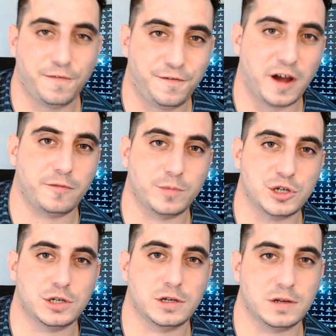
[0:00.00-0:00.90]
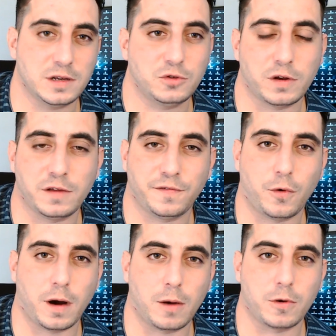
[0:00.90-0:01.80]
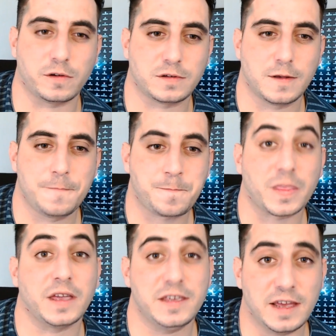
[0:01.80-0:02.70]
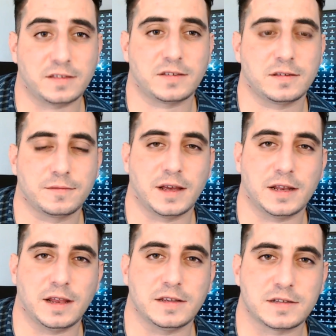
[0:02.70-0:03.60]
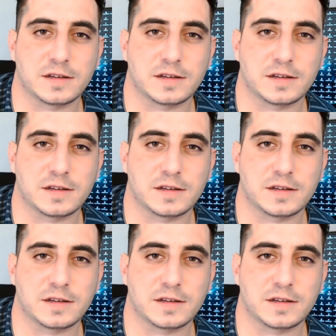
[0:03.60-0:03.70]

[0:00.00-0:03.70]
5 machines in 24 hours yet, at least.